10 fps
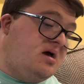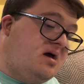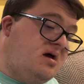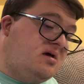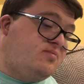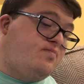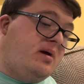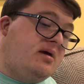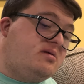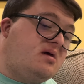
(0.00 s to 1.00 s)
And
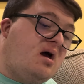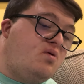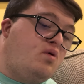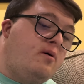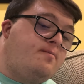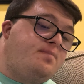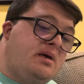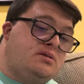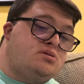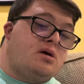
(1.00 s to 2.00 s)
B. Dunn will
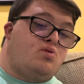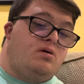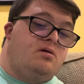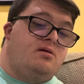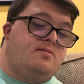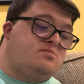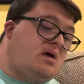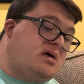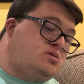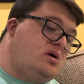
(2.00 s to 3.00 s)
be Sequoias
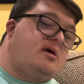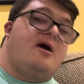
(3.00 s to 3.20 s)
next week